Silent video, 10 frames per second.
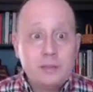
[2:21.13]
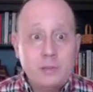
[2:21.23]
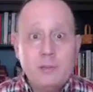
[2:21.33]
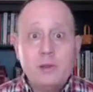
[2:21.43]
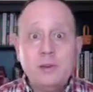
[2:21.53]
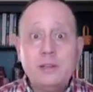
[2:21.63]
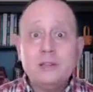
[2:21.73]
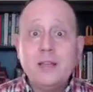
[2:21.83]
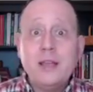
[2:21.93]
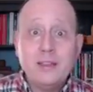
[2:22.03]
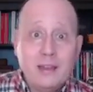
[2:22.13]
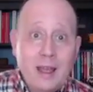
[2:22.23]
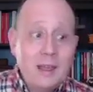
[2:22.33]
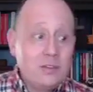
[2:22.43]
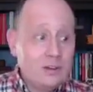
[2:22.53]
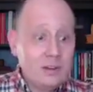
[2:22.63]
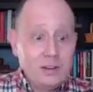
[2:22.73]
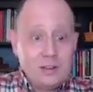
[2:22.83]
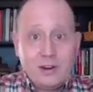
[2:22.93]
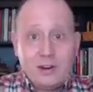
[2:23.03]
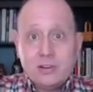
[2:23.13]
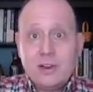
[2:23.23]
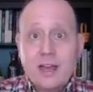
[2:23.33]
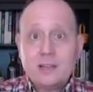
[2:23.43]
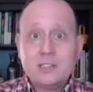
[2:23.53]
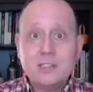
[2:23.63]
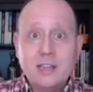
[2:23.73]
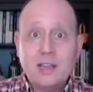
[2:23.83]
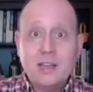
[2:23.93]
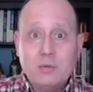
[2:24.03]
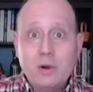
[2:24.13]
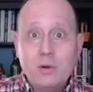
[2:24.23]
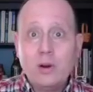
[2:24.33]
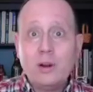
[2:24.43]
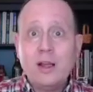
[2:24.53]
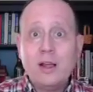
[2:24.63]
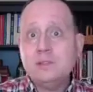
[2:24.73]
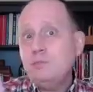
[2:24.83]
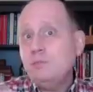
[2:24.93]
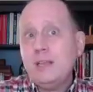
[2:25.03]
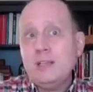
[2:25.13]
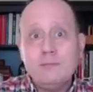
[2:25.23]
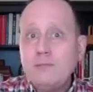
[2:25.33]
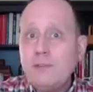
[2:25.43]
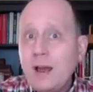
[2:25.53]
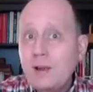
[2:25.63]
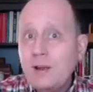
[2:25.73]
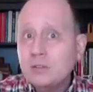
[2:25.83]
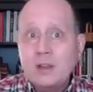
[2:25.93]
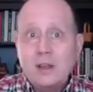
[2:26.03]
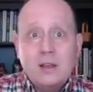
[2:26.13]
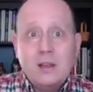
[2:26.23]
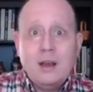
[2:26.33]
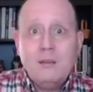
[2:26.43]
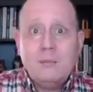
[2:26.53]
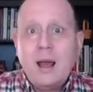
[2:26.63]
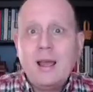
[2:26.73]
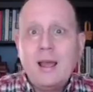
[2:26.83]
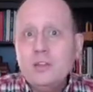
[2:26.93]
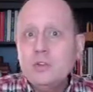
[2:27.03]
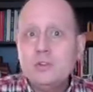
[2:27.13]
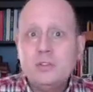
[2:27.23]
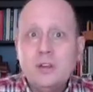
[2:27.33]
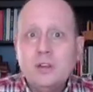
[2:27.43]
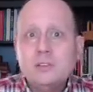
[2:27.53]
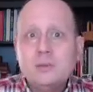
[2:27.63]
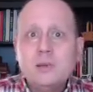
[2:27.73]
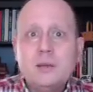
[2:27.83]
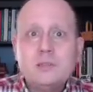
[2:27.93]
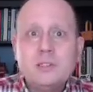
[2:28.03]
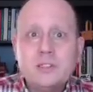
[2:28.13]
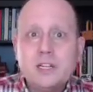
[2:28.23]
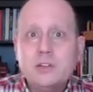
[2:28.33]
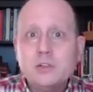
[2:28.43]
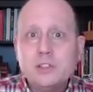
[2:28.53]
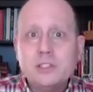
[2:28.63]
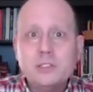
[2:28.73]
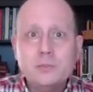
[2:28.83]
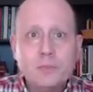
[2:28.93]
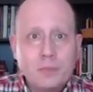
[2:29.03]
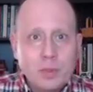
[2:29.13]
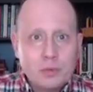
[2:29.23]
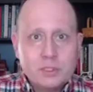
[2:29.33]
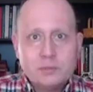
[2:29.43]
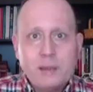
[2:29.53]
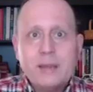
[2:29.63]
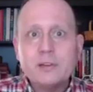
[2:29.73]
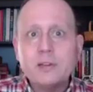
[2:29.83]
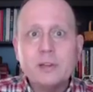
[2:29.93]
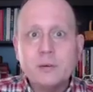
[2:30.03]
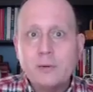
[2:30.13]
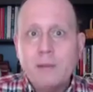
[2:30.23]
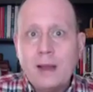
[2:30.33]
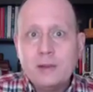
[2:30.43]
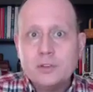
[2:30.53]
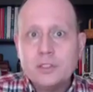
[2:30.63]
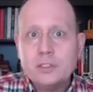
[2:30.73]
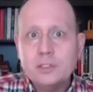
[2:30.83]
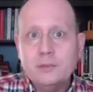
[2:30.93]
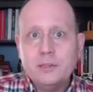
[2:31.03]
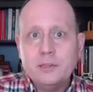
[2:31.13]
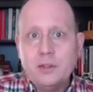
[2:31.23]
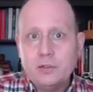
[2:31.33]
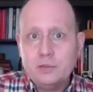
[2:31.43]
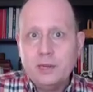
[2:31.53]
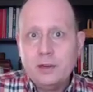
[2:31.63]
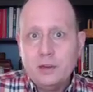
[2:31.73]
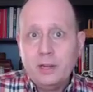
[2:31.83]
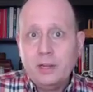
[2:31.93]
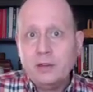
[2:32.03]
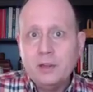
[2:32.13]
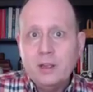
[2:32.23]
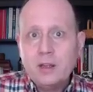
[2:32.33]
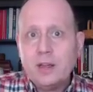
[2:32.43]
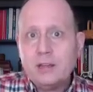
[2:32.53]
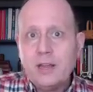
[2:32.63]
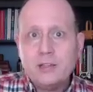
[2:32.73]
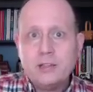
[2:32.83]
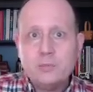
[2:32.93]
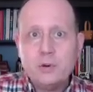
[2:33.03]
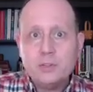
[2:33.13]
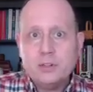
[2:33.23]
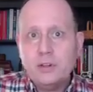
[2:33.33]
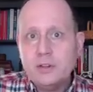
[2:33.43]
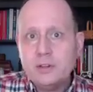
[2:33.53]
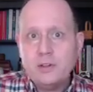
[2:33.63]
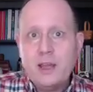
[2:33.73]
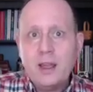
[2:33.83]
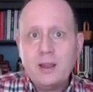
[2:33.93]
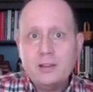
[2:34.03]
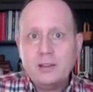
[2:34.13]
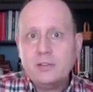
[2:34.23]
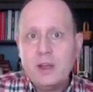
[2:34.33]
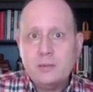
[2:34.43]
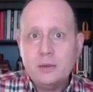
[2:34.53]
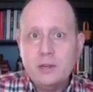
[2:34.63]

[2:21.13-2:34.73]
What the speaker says: Maybe you need to take the day to clear your desk and get reorganized, make some files. I use sometimes a tickler system, which is basically a reminder system that tells me you need to contact this person on this day at this time.